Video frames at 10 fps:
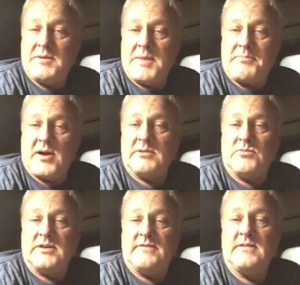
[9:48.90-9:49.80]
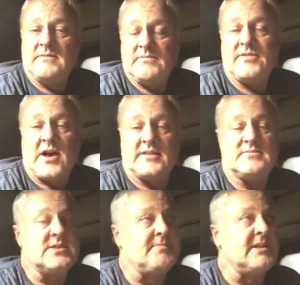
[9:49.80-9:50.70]
I've noticed that the
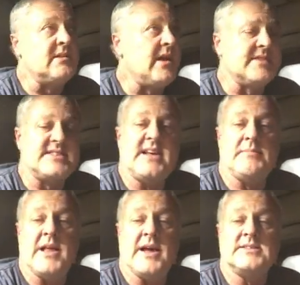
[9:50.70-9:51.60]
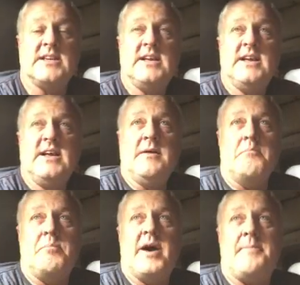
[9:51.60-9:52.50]
pool of freight is kind of
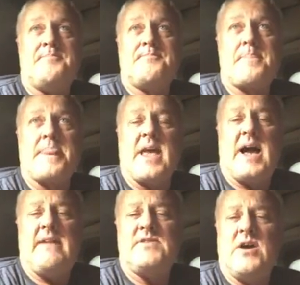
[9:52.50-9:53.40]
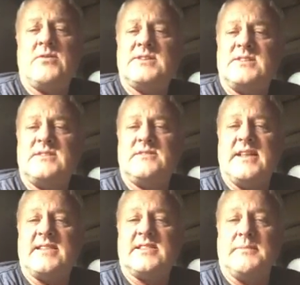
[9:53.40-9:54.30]
shrinking down. The time
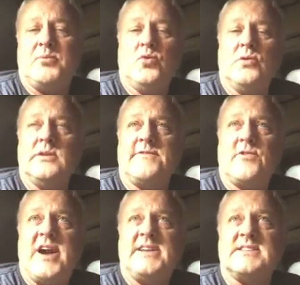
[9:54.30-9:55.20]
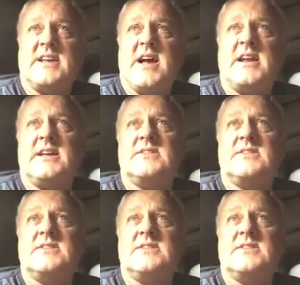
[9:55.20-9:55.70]
parameters are changing on loads.